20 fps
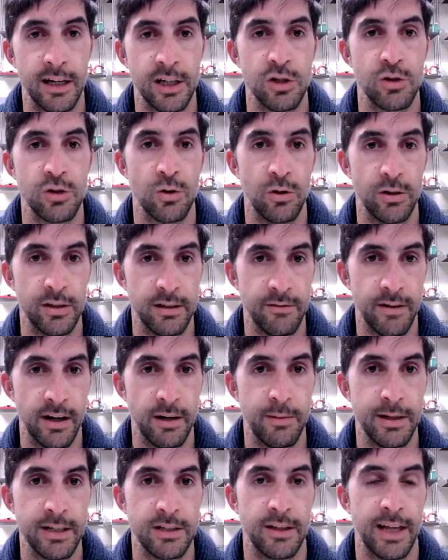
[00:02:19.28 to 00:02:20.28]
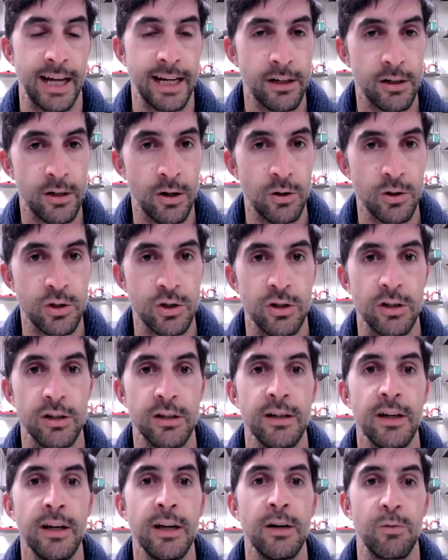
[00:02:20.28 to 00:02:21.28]
controlled environmental
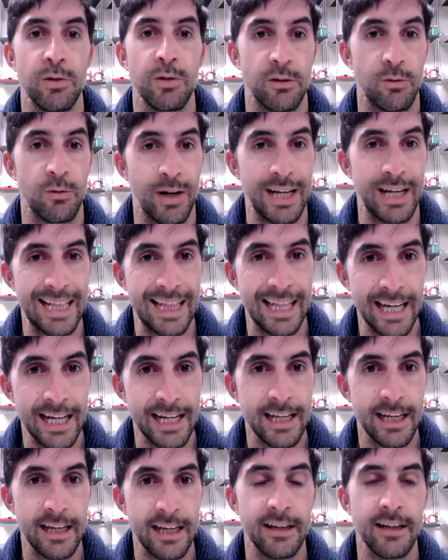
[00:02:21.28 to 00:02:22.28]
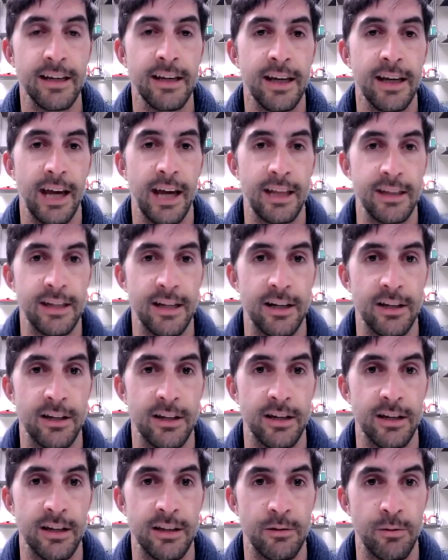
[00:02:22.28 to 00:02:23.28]
agriculture, with the right lighting and
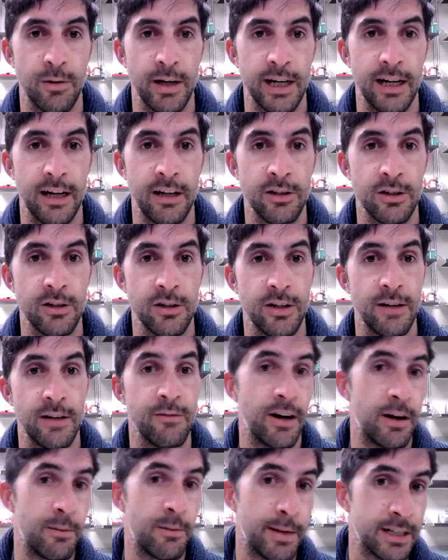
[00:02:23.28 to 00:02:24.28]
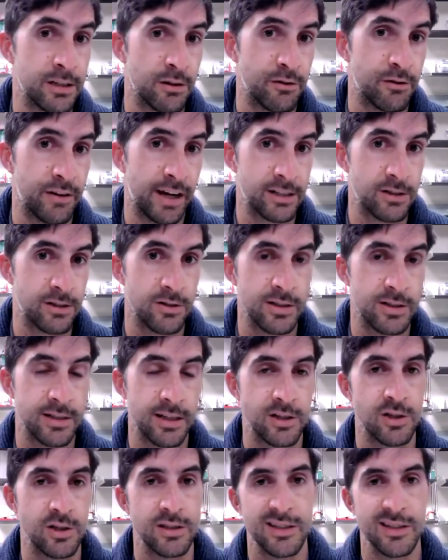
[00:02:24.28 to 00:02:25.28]
the right other environmental factors
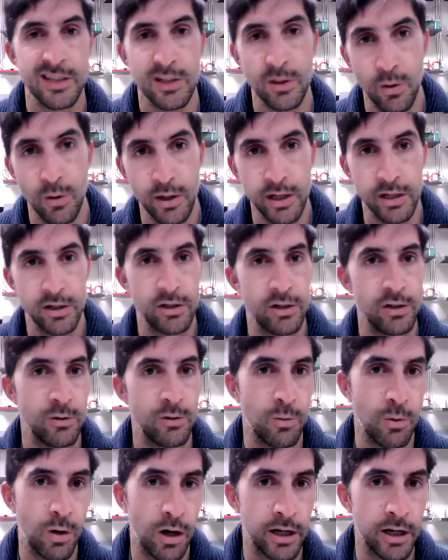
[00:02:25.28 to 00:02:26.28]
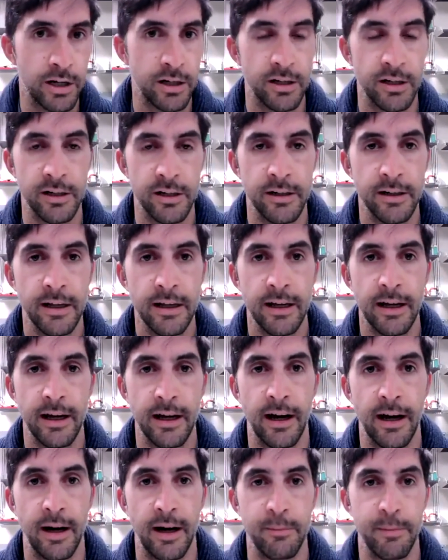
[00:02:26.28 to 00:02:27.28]
such as soil, water,
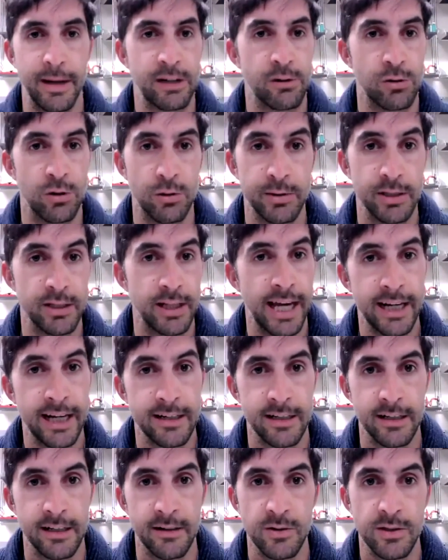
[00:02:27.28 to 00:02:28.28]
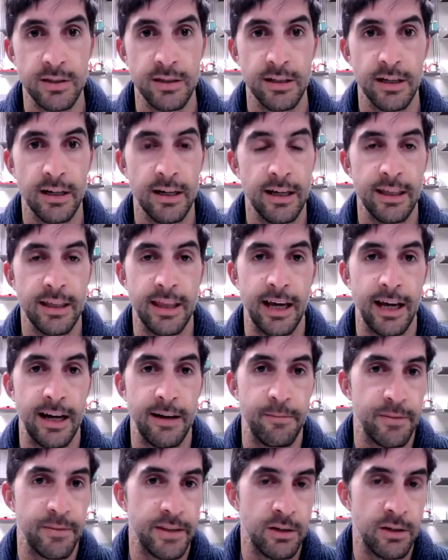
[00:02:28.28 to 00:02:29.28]
microbial additives,
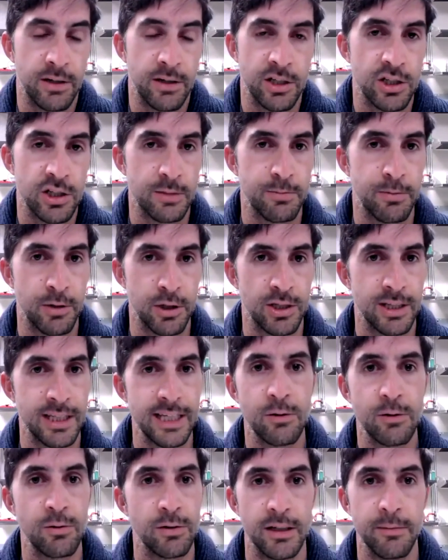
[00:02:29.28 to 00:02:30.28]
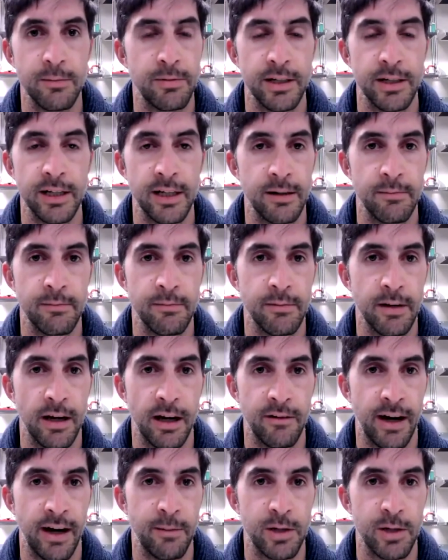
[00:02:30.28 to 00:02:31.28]
that you can just push the equilibrium
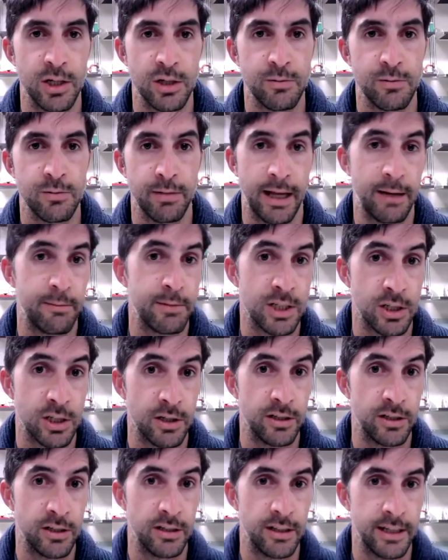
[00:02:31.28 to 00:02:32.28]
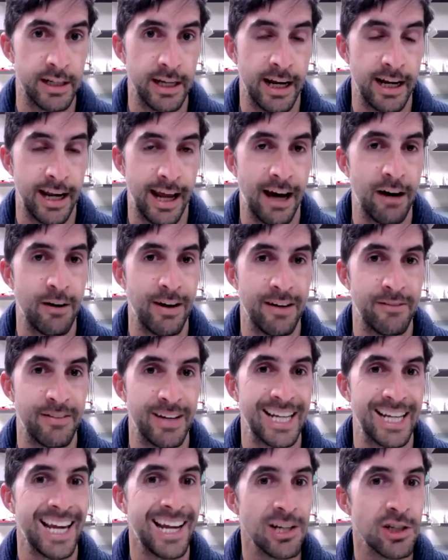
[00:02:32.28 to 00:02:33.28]
of how much plant material and how
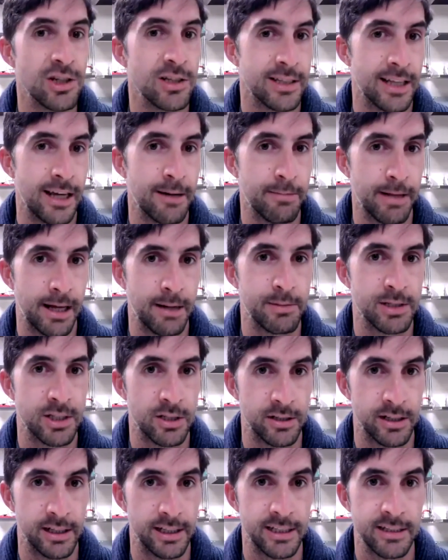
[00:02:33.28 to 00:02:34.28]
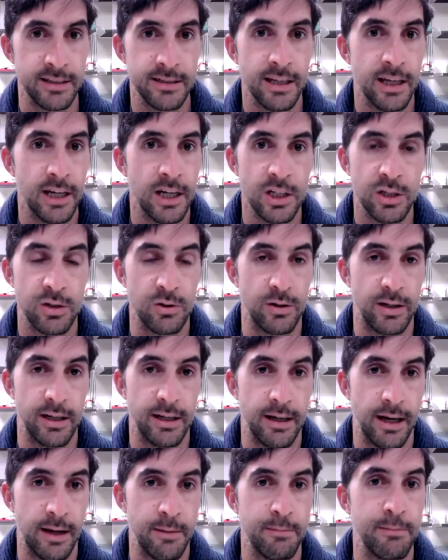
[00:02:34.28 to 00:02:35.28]
efficacious that plant material is to
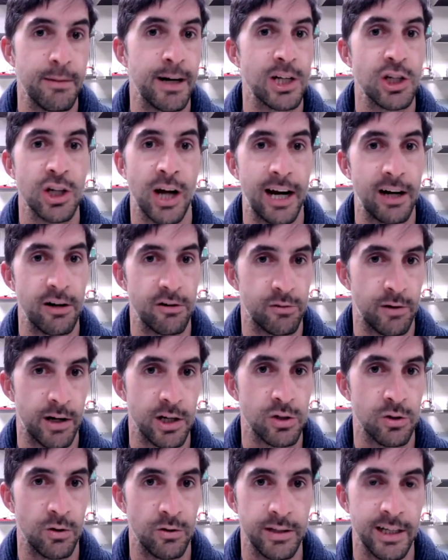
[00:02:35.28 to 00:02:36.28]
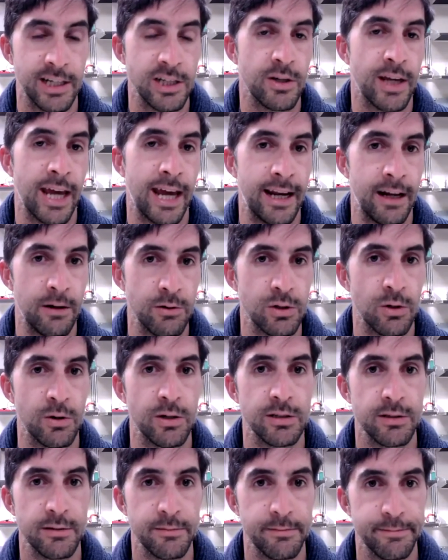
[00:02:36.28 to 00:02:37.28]
a much higher threshold than you can
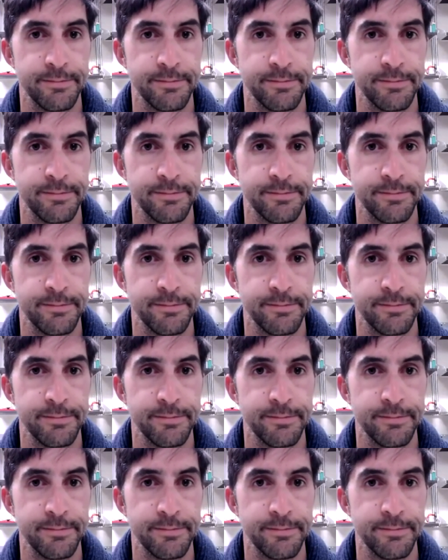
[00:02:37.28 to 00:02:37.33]
outdoors.